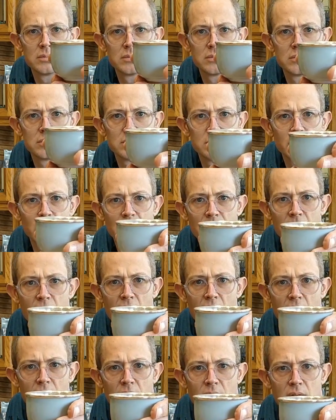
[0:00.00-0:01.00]
but yeah,
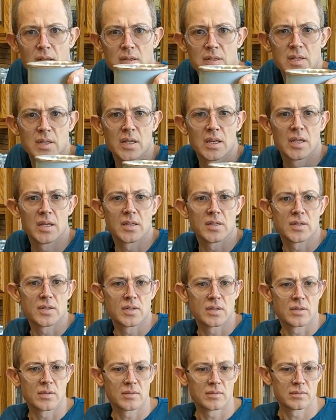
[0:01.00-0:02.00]
you can see
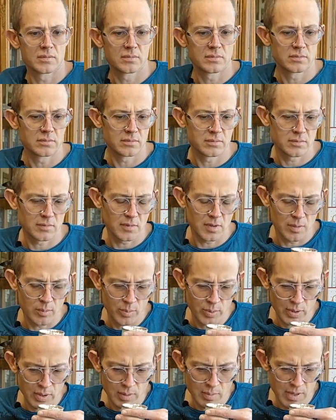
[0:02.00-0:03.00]
it's
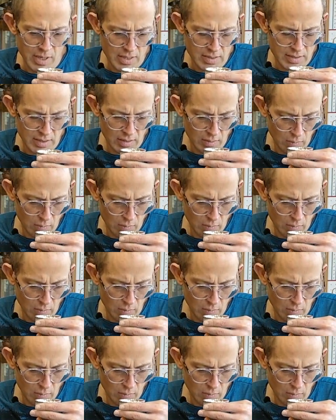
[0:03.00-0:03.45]
pretty amazing.